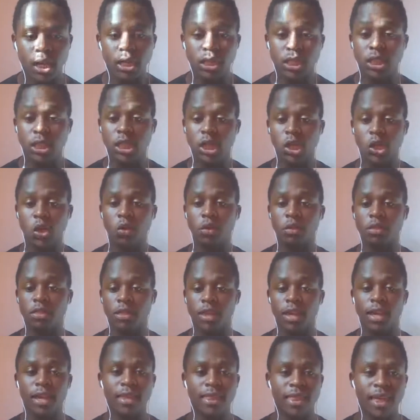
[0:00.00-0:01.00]
Do you
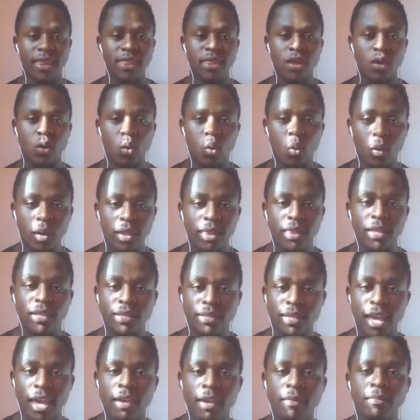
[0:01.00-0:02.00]
think that they will win this
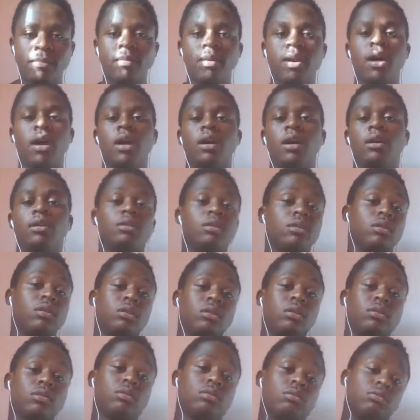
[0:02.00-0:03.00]
game
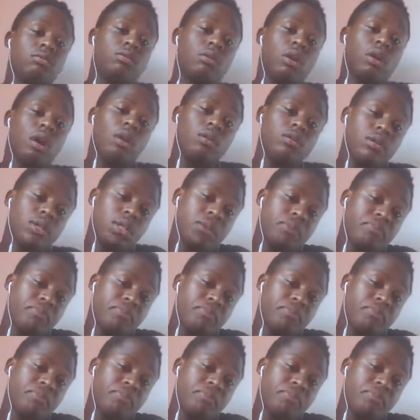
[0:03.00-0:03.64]
or not?